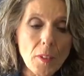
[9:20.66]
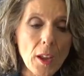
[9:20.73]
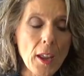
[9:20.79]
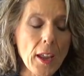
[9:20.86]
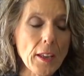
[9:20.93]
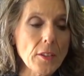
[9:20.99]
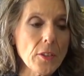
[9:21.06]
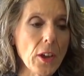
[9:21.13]

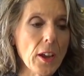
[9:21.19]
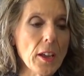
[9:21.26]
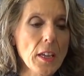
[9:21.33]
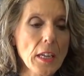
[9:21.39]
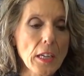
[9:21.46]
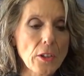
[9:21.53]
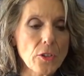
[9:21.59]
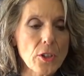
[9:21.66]
And uh,
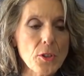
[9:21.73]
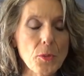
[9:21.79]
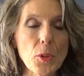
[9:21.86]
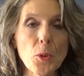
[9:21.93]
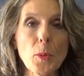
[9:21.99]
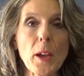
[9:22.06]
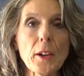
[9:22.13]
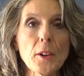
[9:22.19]
just for
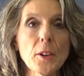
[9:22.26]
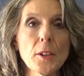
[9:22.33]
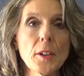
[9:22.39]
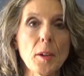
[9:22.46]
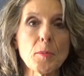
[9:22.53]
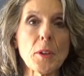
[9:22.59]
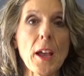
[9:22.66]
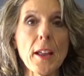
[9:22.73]
the record,
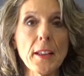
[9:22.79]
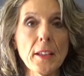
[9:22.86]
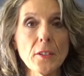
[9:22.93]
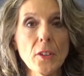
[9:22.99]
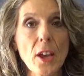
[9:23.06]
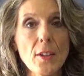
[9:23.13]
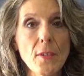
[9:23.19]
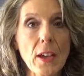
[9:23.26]
I'm not
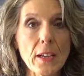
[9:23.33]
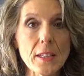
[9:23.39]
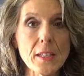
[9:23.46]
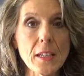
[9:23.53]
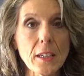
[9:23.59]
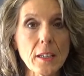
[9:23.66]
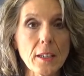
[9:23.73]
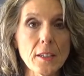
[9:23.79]
anti
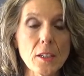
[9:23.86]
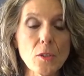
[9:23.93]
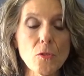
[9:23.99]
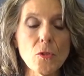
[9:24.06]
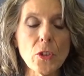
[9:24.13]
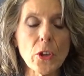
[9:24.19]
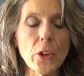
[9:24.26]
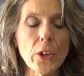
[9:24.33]
vaccine. I did a
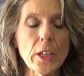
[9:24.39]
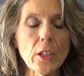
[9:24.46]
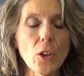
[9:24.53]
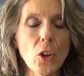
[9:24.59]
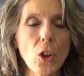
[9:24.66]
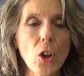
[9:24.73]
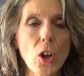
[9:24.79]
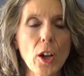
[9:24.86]
very
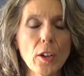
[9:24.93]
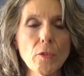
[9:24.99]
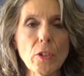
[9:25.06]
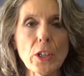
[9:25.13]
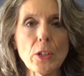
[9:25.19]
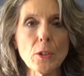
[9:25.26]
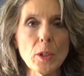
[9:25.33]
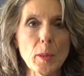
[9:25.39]
long
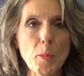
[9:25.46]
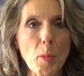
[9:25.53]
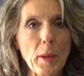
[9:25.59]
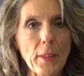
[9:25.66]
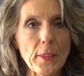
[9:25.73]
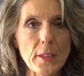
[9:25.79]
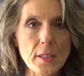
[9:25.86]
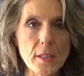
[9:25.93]
video clip
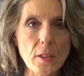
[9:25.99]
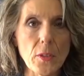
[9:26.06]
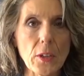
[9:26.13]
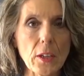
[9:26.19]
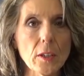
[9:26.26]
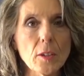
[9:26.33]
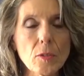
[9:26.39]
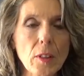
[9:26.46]
about this at the
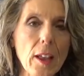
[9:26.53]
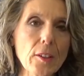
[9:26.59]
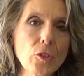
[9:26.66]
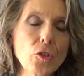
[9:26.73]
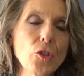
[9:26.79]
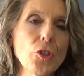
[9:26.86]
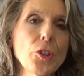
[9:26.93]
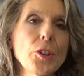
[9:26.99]
end of
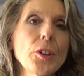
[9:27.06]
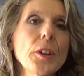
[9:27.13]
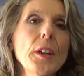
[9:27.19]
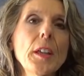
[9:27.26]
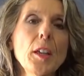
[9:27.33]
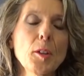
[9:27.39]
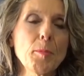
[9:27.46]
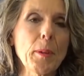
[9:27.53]
last year,
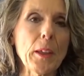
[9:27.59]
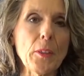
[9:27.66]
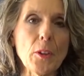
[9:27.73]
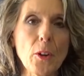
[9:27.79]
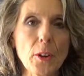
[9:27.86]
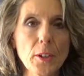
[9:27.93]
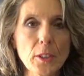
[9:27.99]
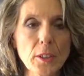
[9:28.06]
made the
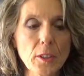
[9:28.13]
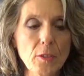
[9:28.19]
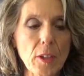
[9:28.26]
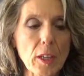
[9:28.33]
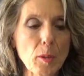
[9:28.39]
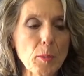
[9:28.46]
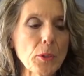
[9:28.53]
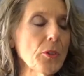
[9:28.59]
article
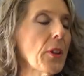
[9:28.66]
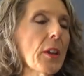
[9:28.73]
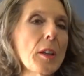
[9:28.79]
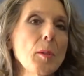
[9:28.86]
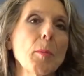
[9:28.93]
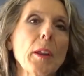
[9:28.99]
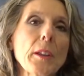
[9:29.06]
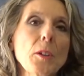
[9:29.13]
available to
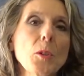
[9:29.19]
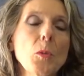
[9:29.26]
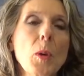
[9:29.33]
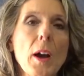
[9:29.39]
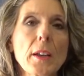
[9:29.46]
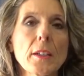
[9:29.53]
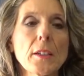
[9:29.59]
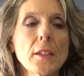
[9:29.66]
anybody who
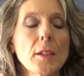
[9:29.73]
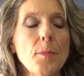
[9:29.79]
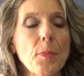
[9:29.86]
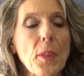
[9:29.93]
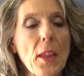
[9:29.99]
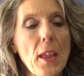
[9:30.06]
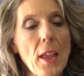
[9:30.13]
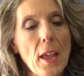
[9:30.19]
wanted it.
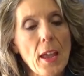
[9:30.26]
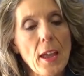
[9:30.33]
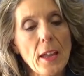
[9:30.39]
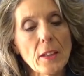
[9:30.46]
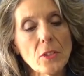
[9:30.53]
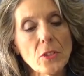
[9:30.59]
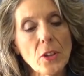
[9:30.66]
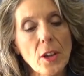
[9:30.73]

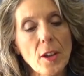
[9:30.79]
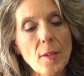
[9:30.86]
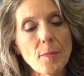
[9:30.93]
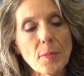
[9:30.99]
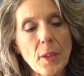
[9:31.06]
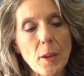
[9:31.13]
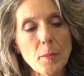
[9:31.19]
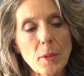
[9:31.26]
And
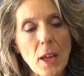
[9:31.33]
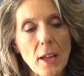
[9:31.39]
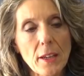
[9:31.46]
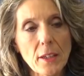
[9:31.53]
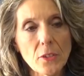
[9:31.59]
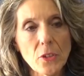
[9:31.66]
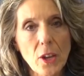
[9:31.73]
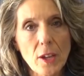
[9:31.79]
um, I'm not
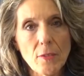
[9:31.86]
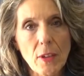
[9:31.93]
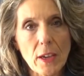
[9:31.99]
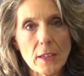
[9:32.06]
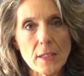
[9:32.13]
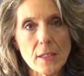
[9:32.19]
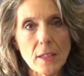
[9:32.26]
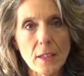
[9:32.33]
anti
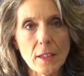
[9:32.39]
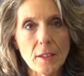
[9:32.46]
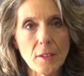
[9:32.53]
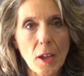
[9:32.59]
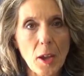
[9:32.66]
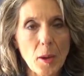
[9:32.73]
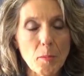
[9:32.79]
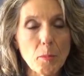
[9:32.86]

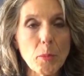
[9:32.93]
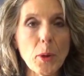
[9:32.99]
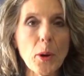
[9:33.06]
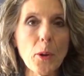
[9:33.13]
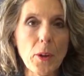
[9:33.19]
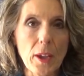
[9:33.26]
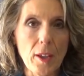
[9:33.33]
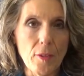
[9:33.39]
vaccine, I'm
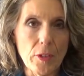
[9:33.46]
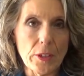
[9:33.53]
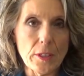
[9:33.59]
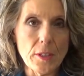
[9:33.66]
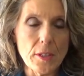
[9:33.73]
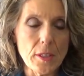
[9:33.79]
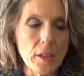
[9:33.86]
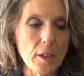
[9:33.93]
pro
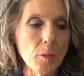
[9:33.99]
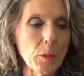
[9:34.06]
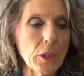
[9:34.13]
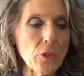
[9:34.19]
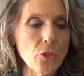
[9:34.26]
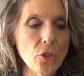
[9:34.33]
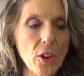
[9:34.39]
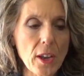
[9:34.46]
evidence. And
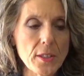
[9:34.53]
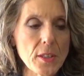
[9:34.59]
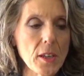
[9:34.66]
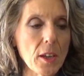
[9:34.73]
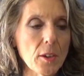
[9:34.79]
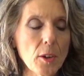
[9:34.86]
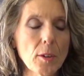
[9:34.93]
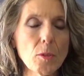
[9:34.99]
we just
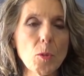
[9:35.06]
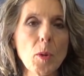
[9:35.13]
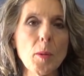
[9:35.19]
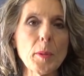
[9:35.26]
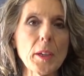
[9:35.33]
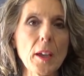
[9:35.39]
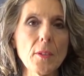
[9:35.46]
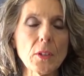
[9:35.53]
get
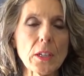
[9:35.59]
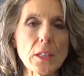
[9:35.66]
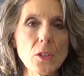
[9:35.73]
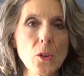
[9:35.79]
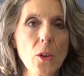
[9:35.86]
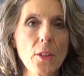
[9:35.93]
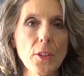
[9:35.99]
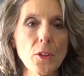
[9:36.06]
overwhelming
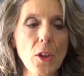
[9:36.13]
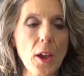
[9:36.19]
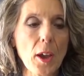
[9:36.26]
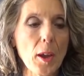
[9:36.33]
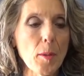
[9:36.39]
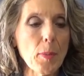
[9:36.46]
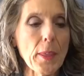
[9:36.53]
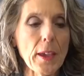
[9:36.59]
evidence all the
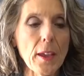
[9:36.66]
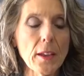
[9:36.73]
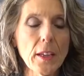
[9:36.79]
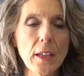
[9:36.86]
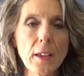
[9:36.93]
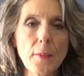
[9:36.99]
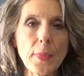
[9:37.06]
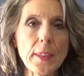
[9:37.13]
time that
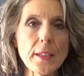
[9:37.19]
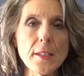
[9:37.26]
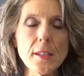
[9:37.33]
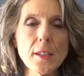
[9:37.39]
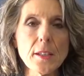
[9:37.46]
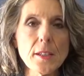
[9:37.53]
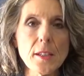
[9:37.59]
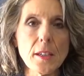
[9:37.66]
this
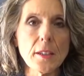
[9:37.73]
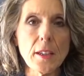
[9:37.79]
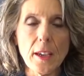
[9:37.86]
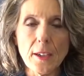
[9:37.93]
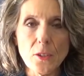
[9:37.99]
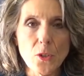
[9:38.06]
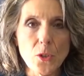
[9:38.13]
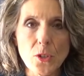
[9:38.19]
is an
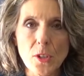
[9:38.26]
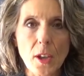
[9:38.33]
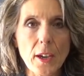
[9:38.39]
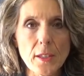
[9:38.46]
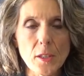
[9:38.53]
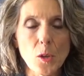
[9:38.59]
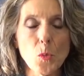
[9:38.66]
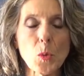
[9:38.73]

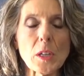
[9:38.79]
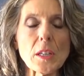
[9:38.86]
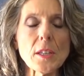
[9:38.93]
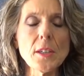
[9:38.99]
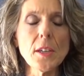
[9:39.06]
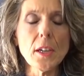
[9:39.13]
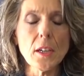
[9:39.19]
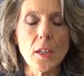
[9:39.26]
exercise in
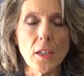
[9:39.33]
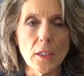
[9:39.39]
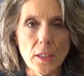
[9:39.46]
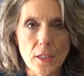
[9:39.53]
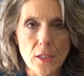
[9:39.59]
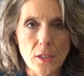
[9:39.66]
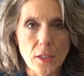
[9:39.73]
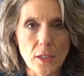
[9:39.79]

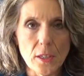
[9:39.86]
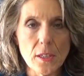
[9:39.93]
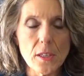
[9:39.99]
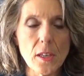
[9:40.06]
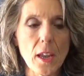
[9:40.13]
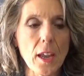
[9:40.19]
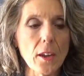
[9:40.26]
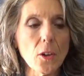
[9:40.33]

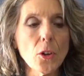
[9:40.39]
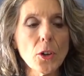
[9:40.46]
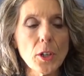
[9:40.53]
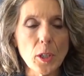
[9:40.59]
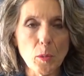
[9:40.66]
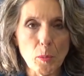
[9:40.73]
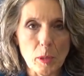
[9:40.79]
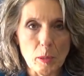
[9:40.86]
ridiculousness and
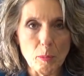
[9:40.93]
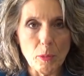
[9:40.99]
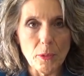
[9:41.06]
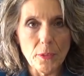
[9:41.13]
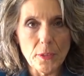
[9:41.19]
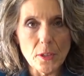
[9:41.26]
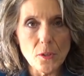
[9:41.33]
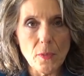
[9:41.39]
hurting
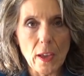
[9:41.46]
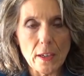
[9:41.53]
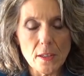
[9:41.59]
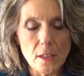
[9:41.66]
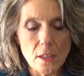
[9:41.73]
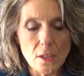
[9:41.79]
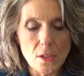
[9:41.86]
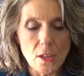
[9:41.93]
people, this
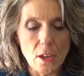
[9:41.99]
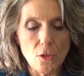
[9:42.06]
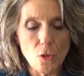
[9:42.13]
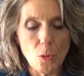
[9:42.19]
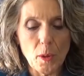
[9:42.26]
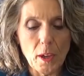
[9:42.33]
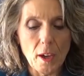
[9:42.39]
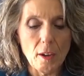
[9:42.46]
vaccine
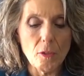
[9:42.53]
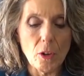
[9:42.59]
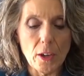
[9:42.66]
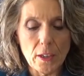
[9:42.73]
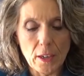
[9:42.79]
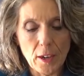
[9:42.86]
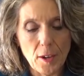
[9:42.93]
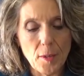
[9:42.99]
schedule we have
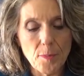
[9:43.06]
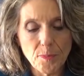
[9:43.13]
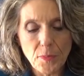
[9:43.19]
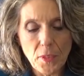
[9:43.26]
right now.